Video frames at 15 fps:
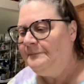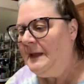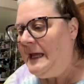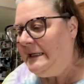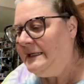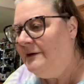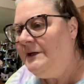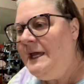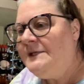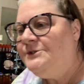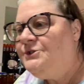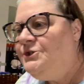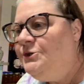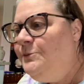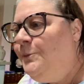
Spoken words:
Now he has three